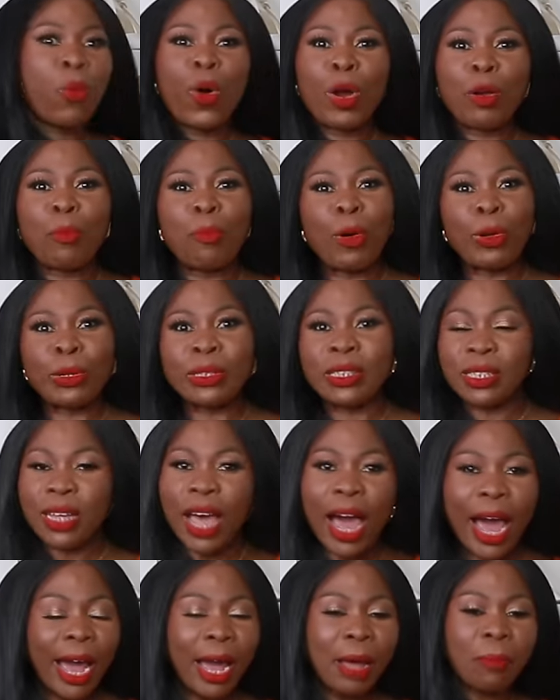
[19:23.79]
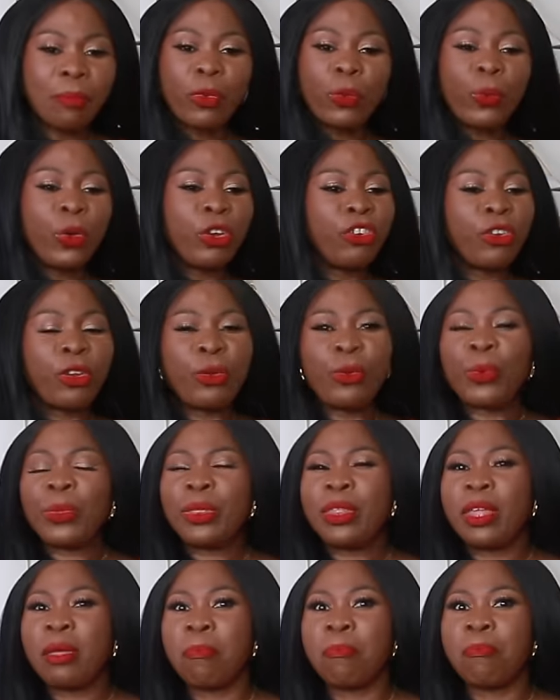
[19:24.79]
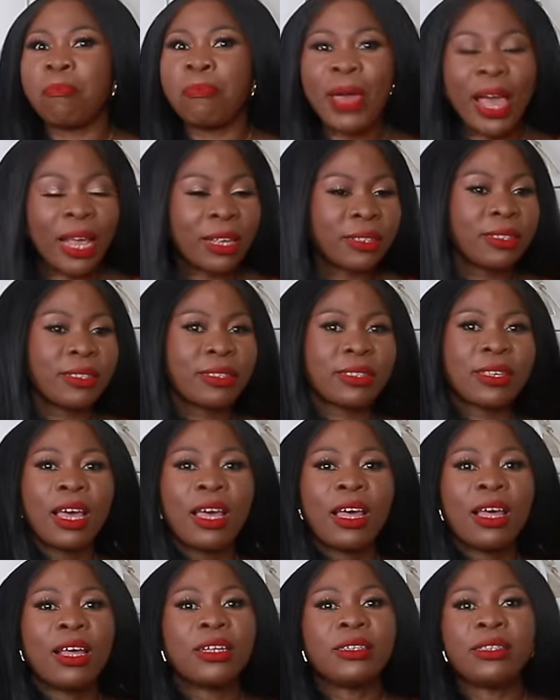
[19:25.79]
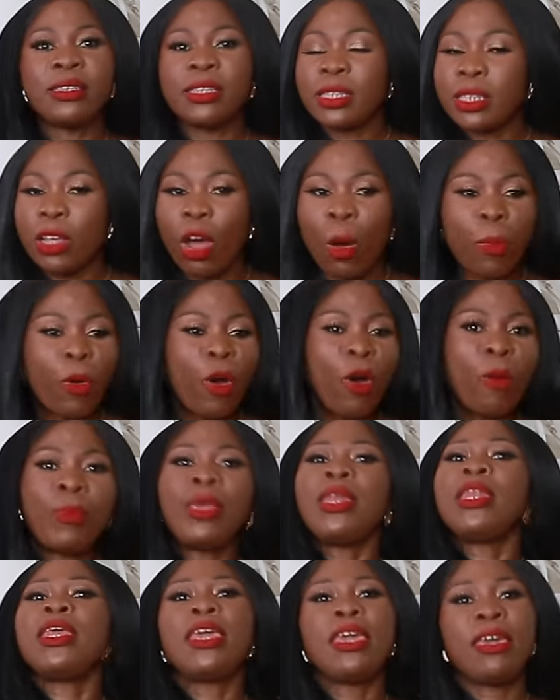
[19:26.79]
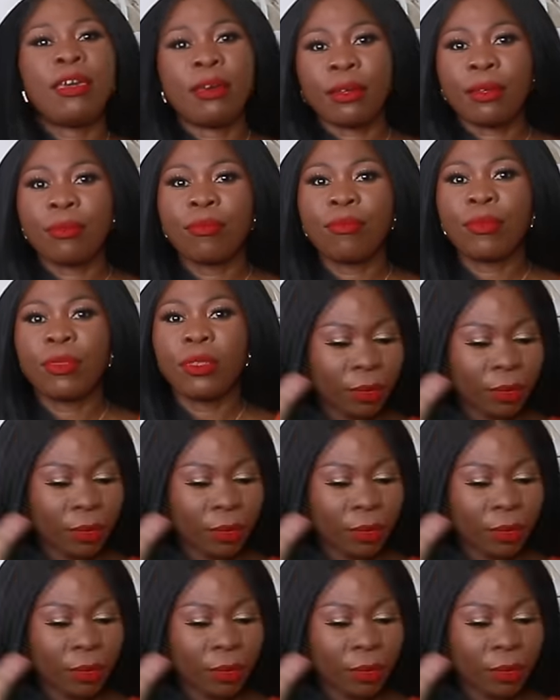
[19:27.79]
one more time. Wishing you the best this upcoming year.